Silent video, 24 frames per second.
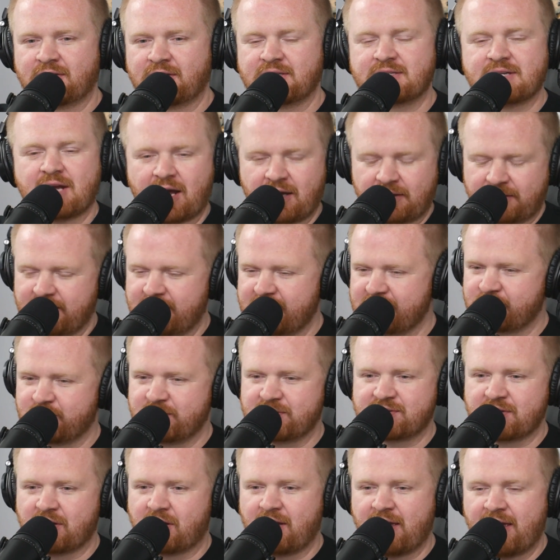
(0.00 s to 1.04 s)
The dollies. We
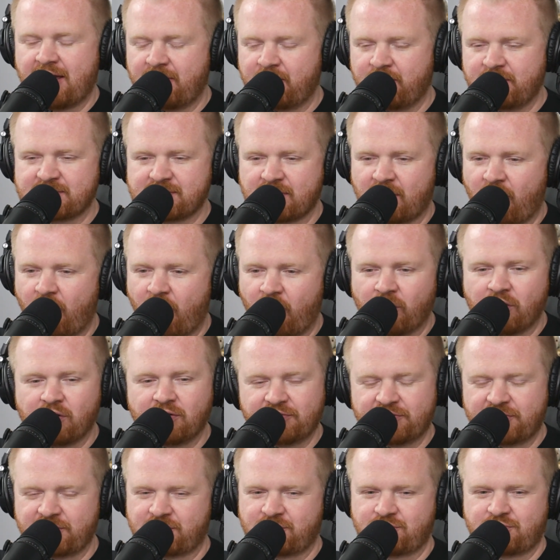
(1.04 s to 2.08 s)
saw we saw all
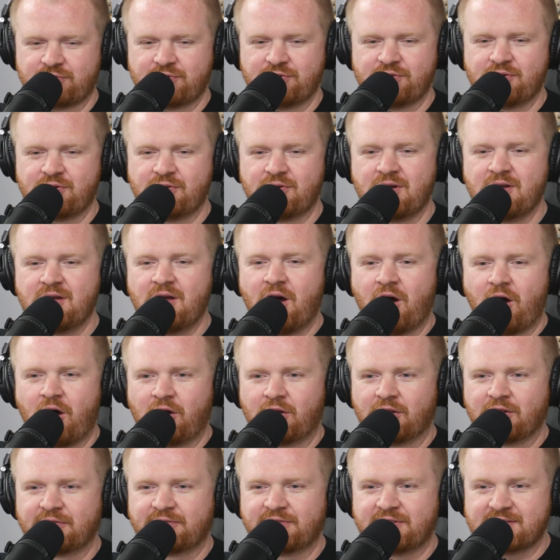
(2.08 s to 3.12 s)
of the crew,
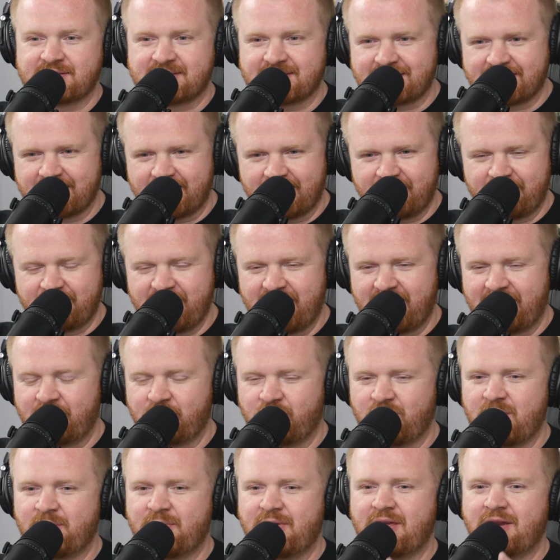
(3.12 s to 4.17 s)
all of the stunt men
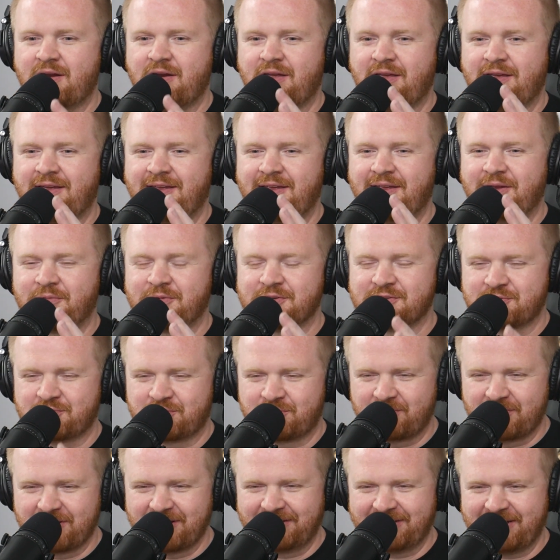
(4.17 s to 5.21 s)
and women. It, it was
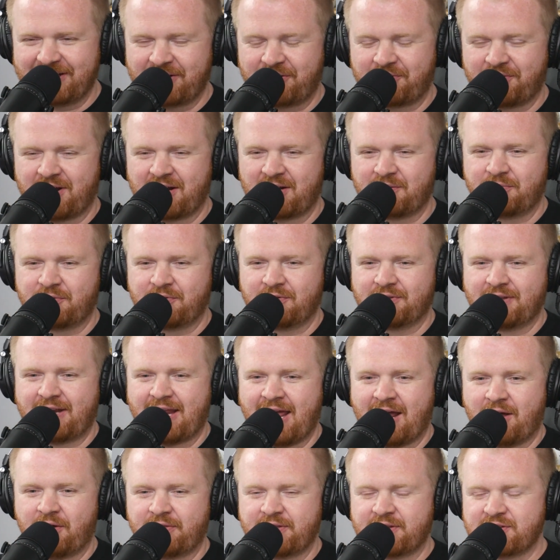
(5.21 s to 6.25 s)
really incredible, and
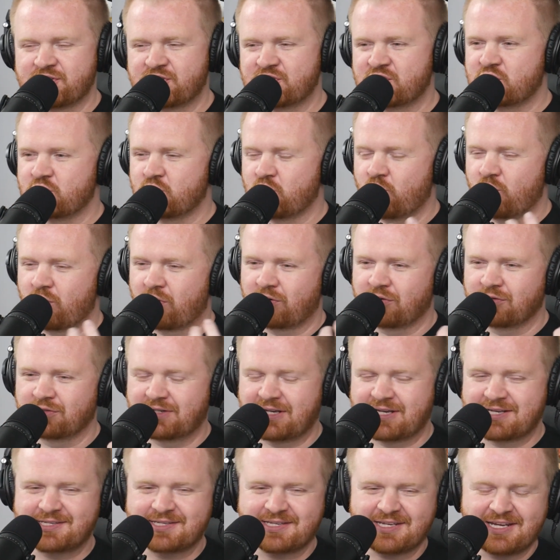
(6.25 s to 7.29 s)
in how they
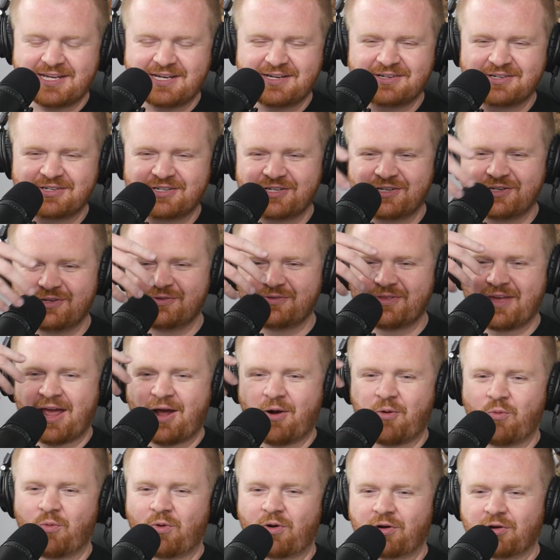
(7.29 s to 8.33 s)
swirled us into
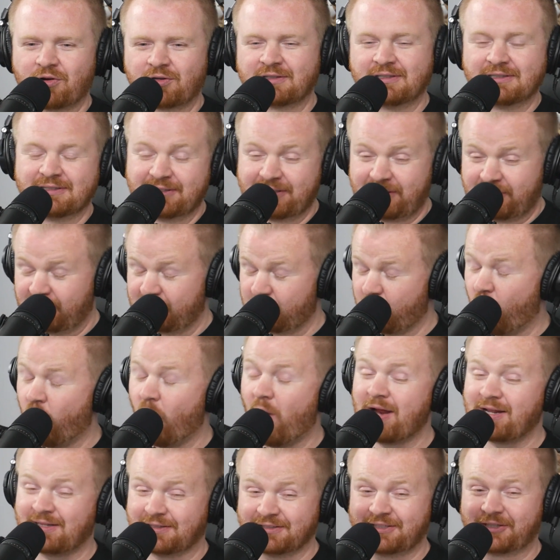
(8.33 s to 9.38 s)
that world, li-
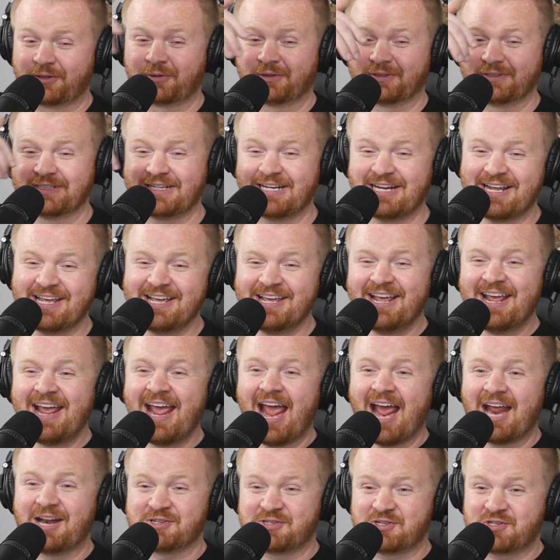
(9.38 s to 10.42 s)
quite literally,
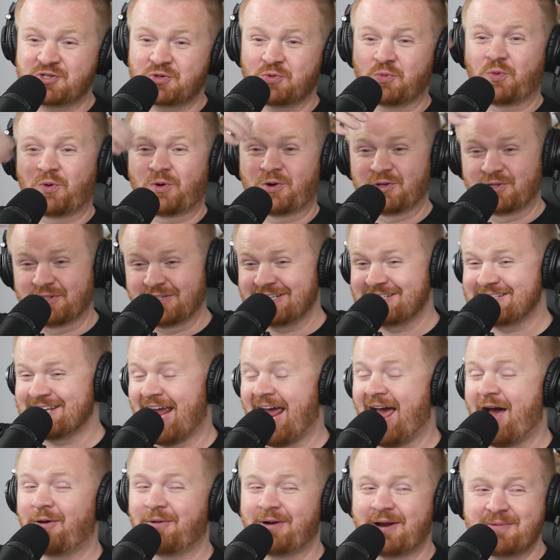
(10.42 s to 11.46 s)
and swirled us
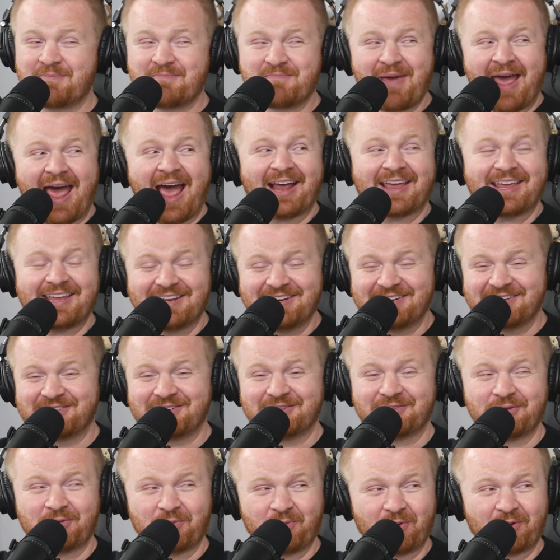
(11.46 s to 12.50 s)
out and back
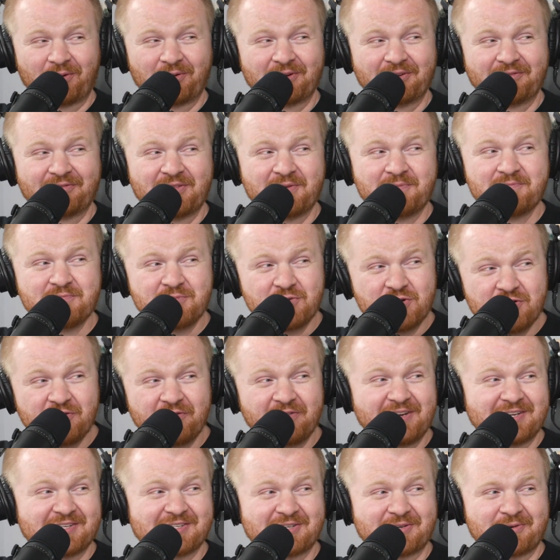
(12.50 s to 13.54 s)
into the world of the
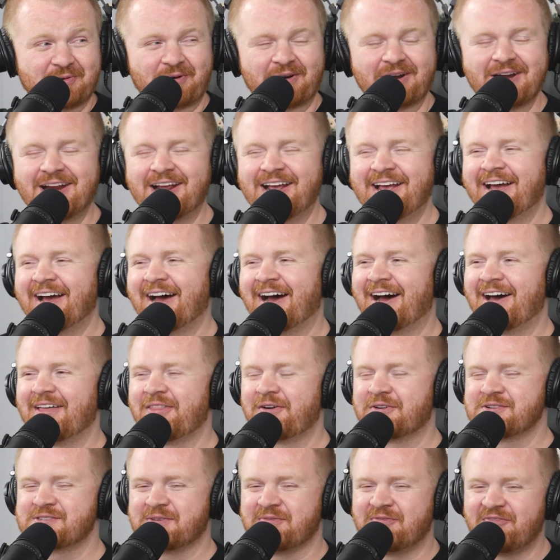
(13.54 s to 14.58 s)
movie story. Uh,
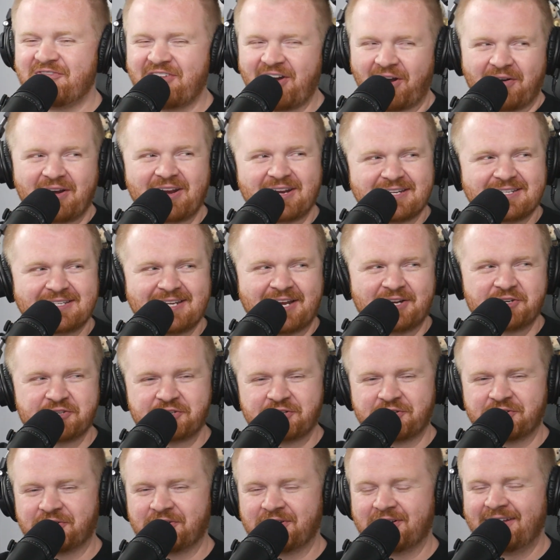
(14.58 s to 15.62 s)
there's some very
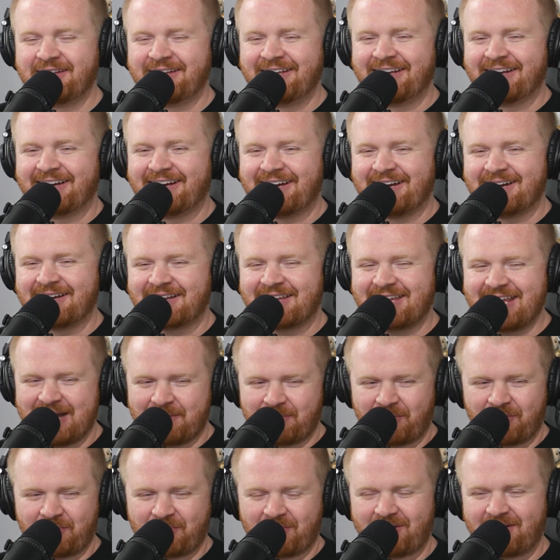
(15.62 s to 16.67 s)
intentional uh,
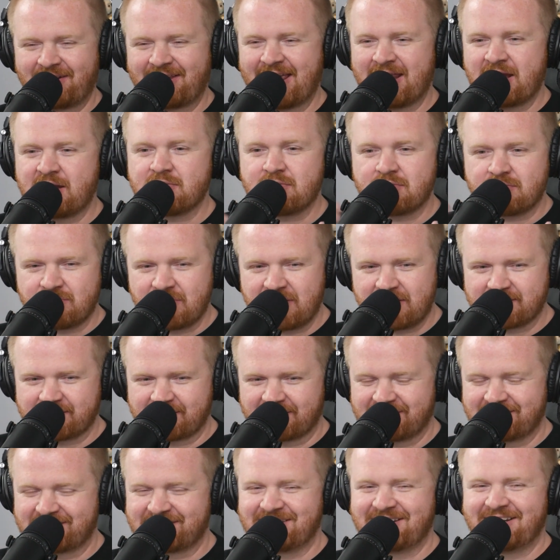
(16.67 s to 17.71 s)
camera work and mise
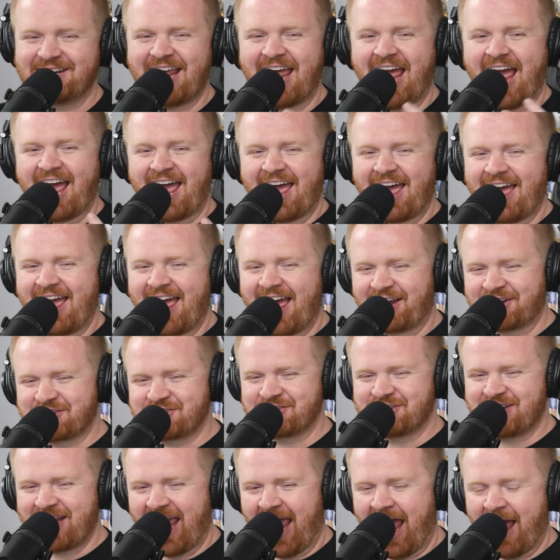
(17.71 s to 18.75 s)
en scène
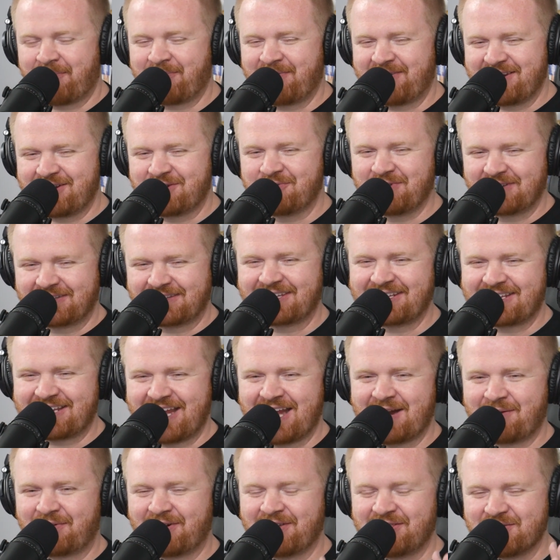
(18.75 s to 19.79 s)
action happening with the
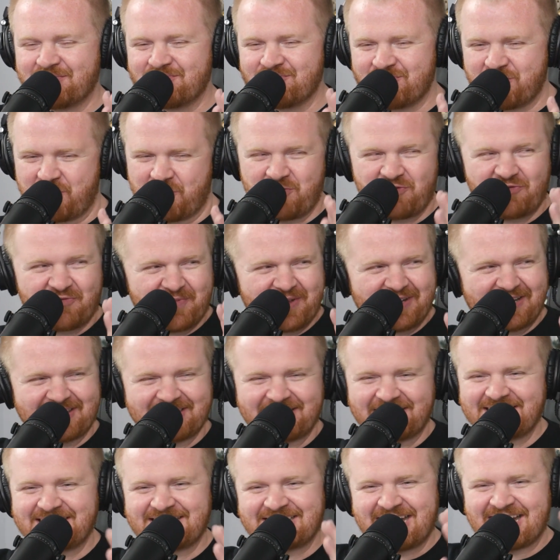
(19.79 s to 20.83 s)
camera and the movement
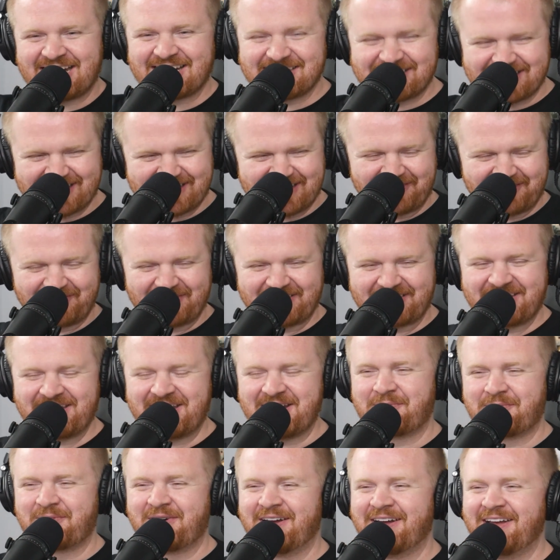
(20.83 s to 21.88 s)
and the dancing of the
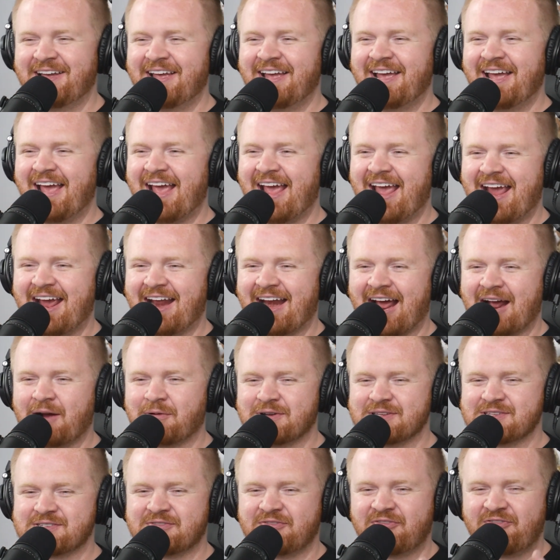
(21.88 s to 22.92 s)
camera. And I
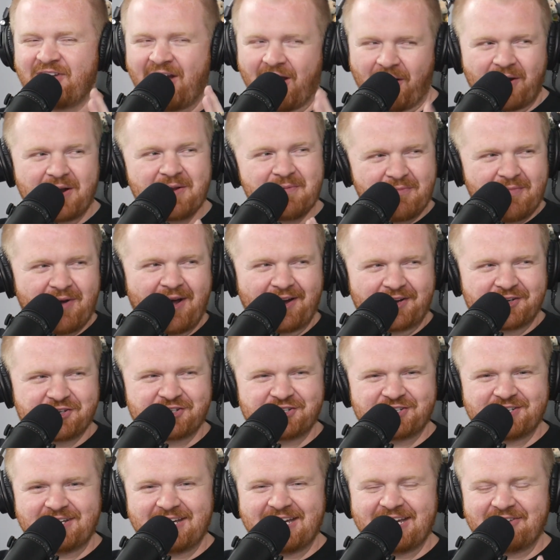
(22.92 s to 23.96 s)
was very
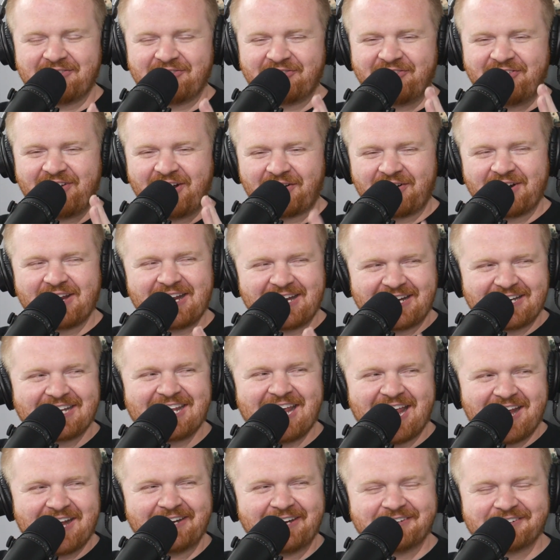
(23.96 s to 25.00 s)
much eh, very
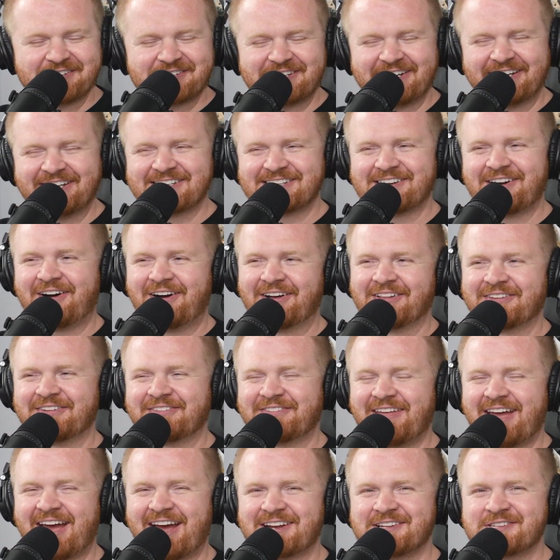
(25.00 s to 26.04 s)
engaged into all
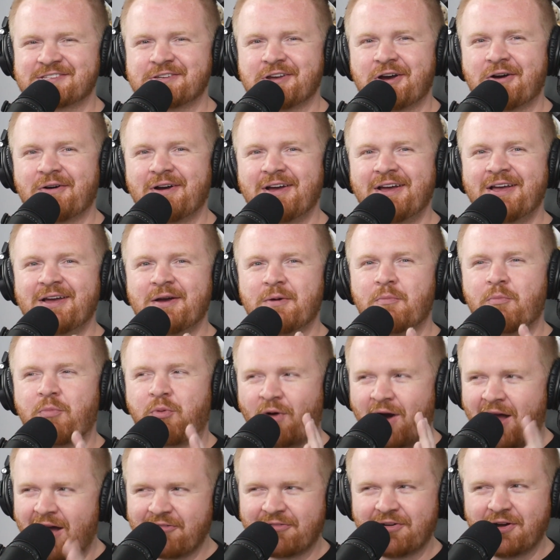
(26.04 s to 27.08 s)
of that. So
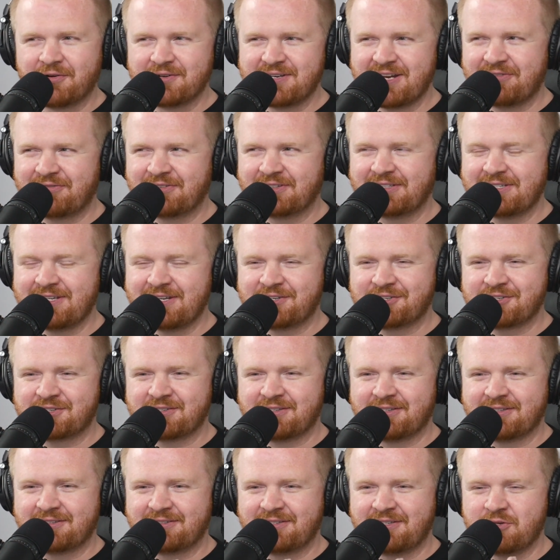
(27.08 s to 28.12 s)
bravo, David Leitch,
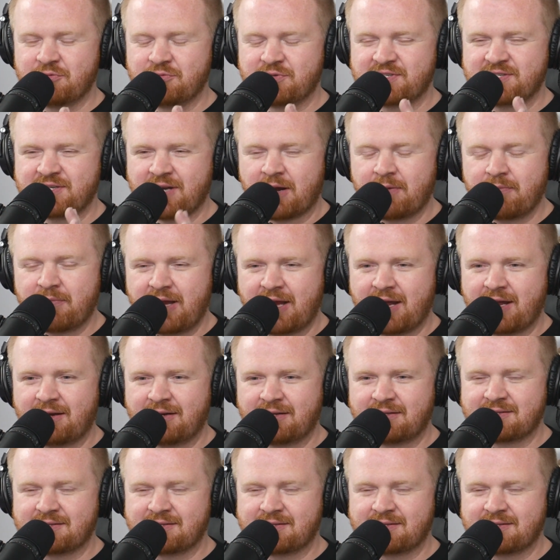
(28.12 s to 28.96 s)
the, the you stuntman.